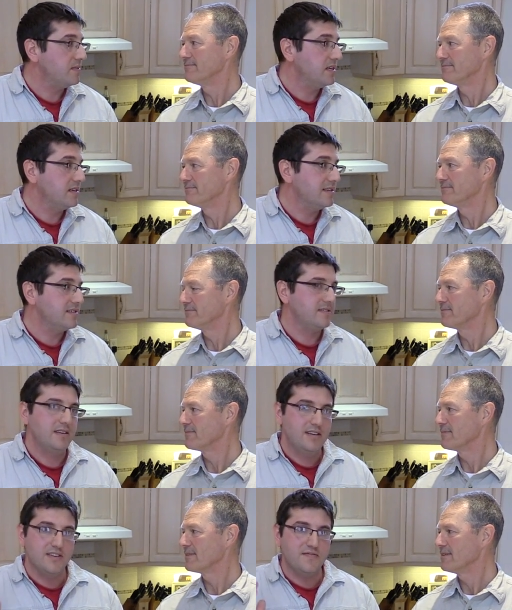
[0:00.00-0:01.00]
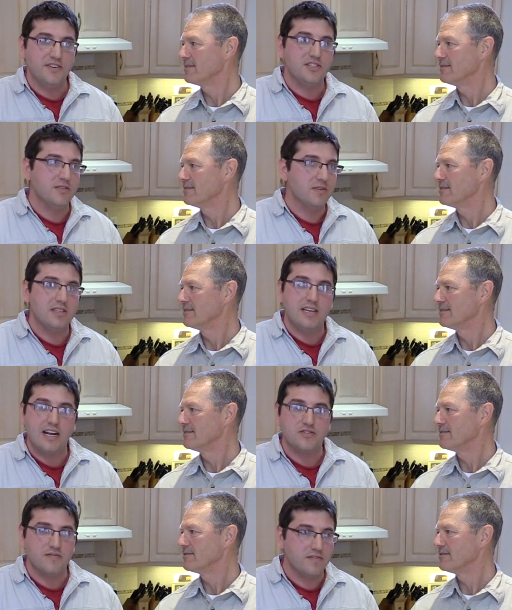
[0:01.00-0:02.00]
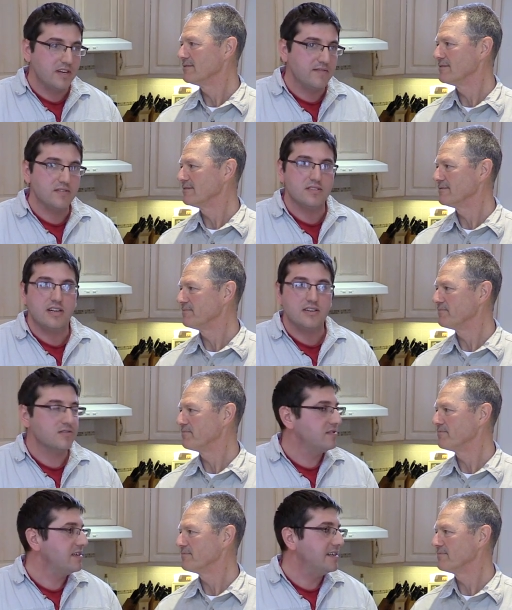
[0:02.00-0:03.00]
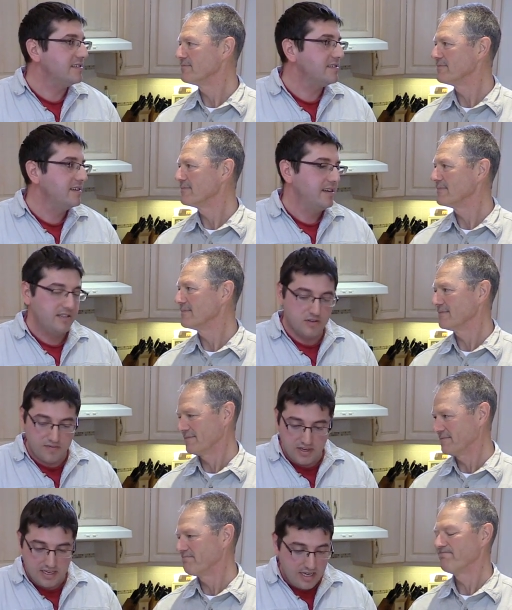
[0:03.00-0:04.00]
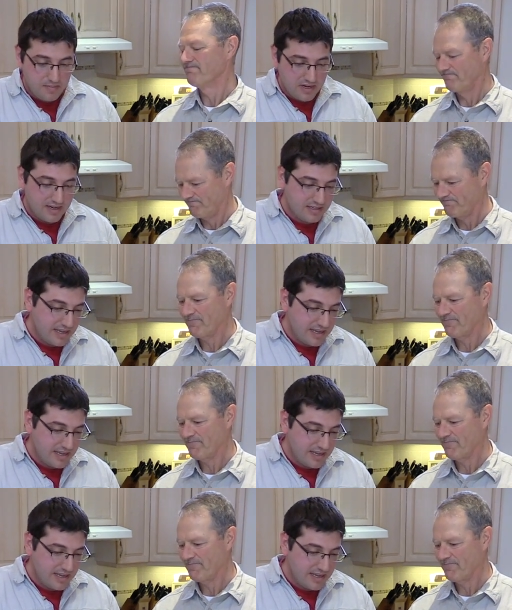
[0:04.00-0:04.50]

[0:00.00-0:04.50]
Speaker 1: because you're fishing with the natural flavors and natural scents. So if you can keep it in its